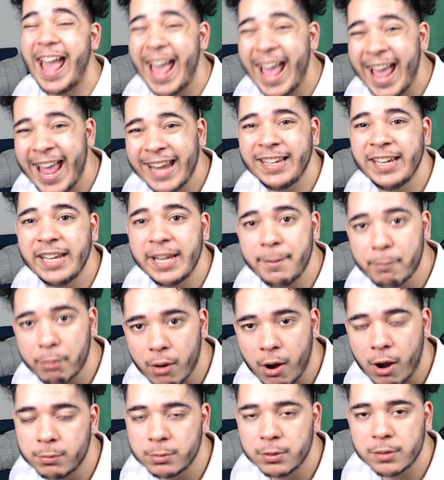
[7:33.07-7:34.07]
any
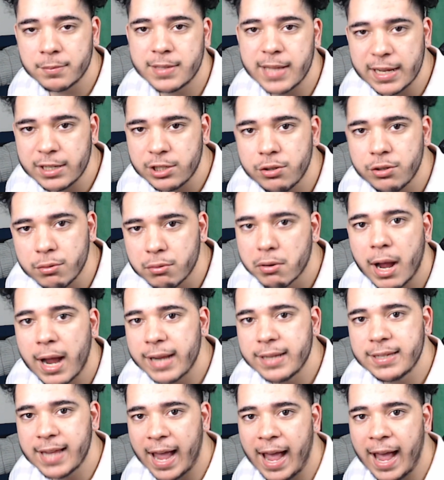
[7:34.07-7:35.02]
problems that you guys